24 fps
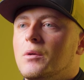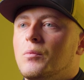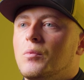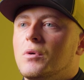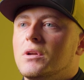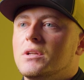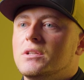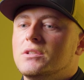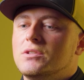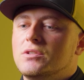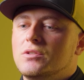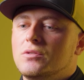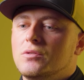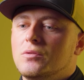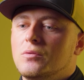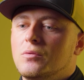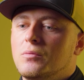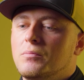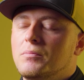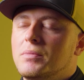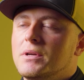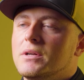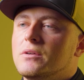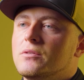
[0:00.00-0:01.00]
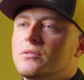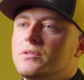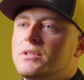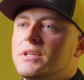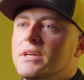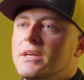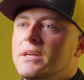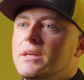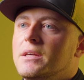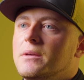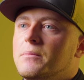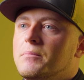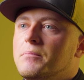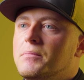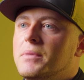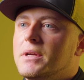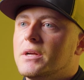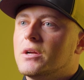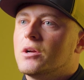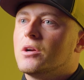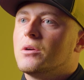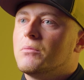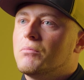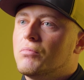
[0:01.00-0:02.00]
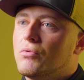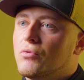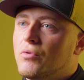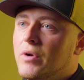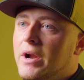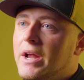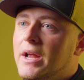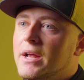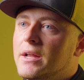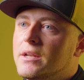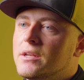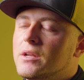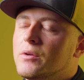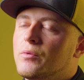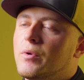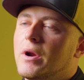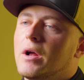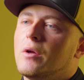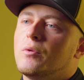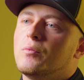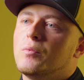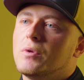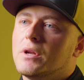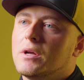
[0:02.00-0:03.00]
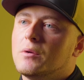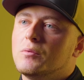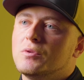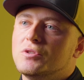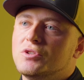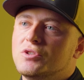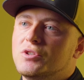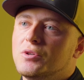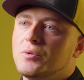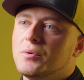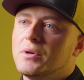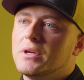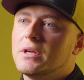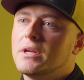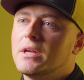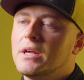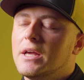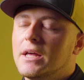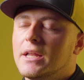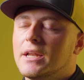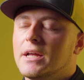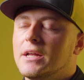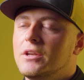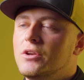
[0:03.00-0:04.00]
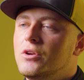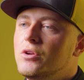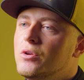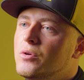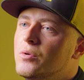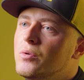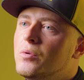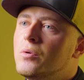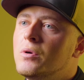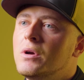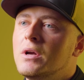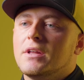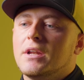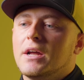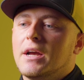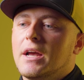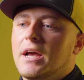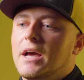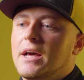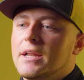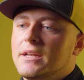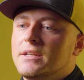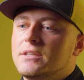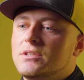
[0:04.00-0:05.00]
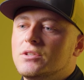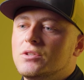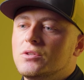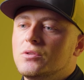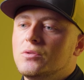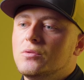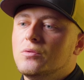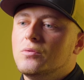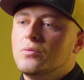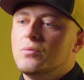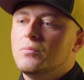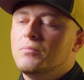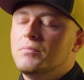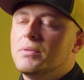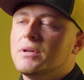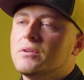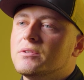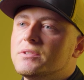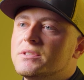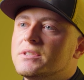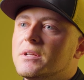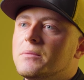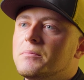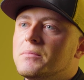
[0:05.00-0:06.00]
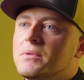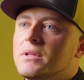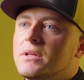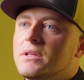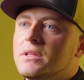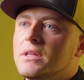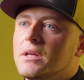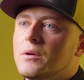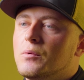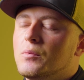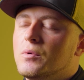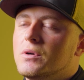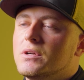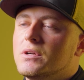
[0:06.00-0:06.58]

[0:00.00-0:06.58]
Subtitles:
and I wanted to build a bigger brand around what I was doing. And I knew that I had to build something that